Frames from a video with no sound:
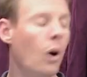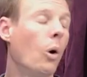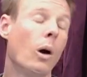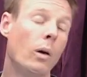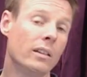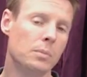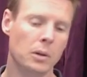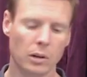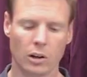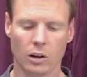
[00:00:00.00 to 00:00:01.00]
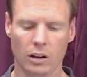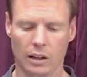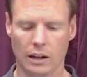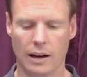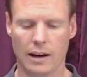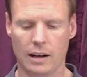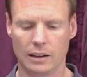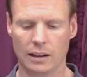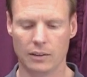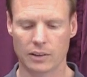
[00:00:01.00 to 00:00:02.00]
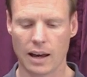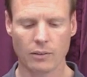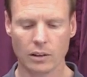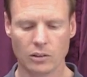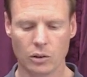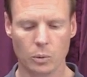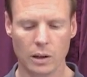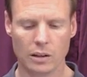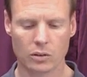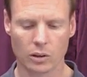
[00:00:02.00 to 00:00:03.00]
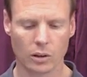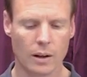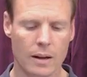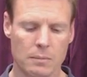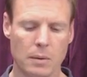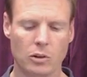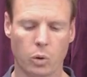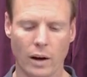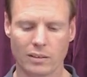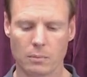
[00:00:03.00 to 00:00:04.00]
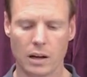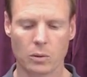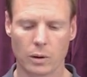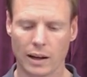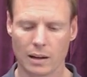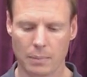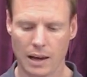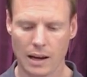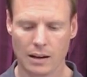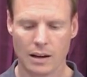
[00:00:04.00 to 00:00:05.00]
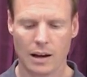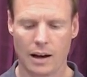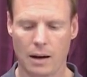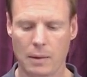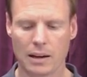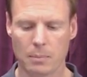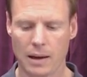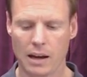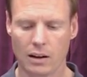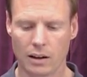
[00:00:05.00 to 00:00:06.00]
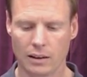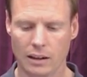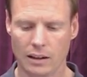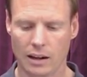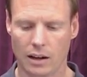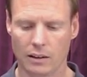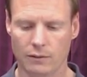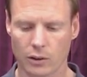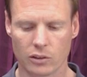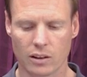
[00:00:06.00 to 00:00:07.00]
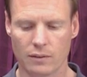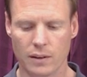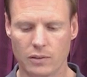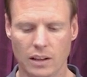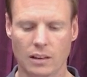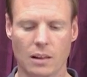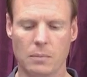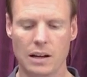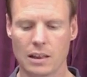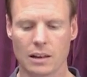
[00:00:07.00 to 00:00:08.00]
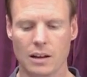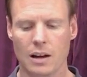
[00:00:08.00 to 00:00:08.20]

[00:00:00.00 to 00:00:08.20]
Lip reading: Or I want it to be a recurring gift every 2 weeks or maybe twice a month when I get paid. I get paid on the 1st and the 15th of the month.